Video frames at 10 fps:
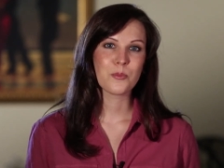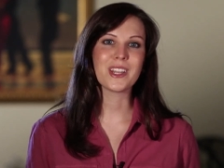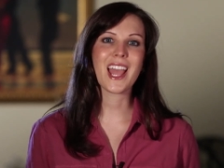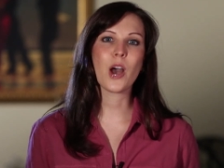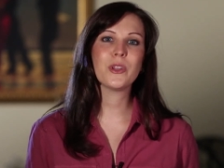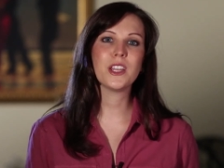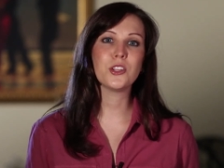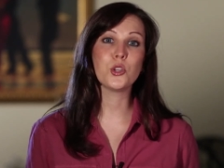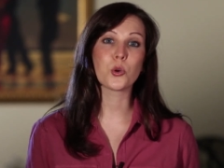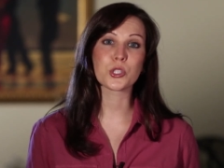but now we
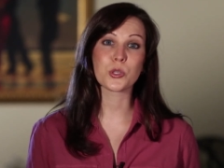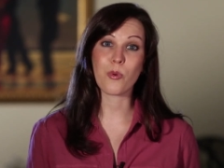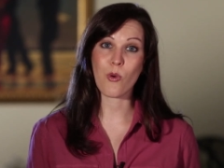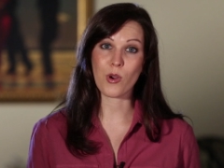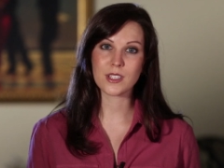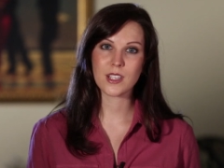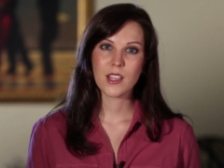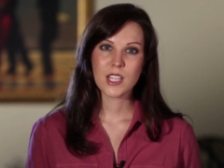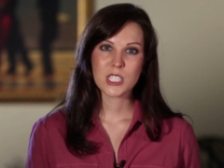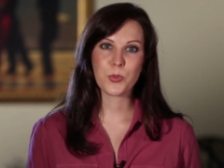need your support
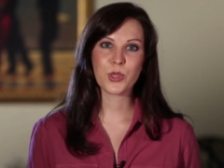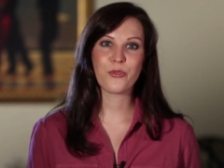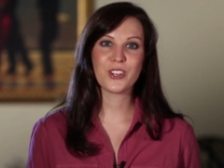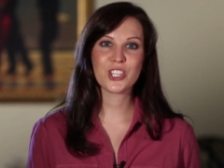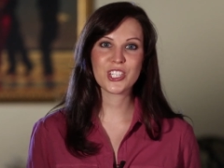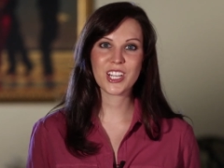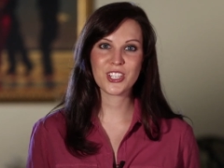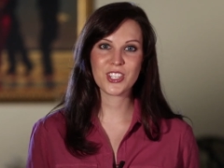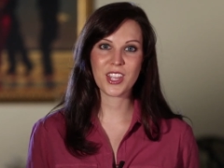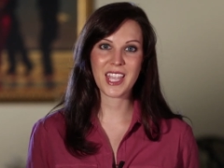to put the finishing
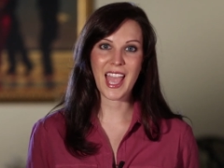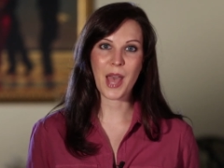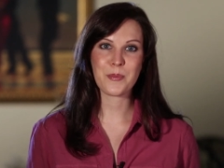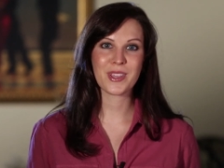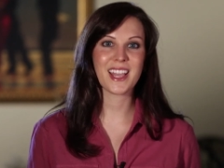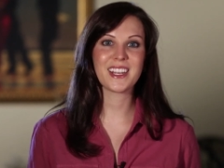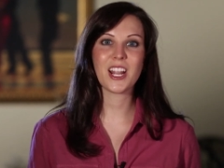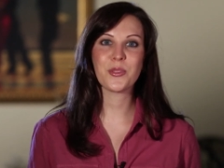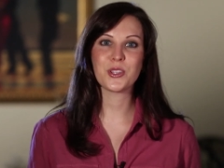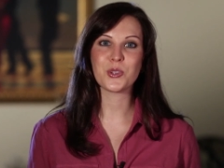touches on the app, get
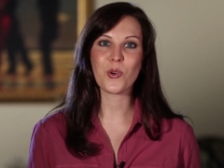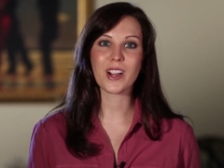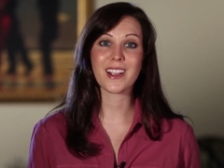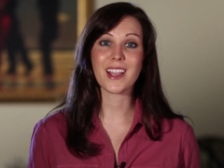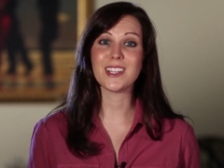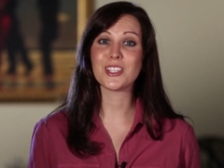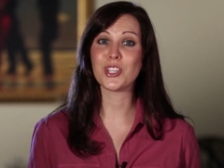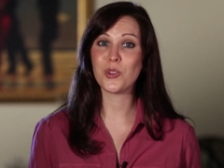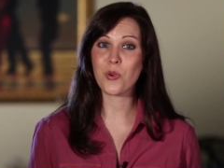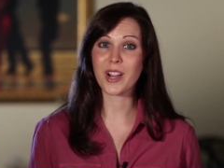it out the door, and
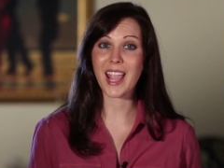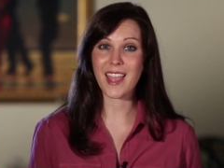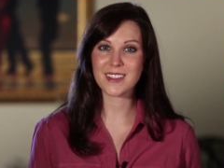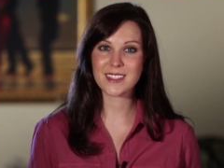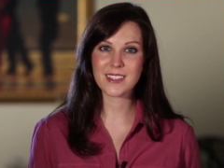into your hands.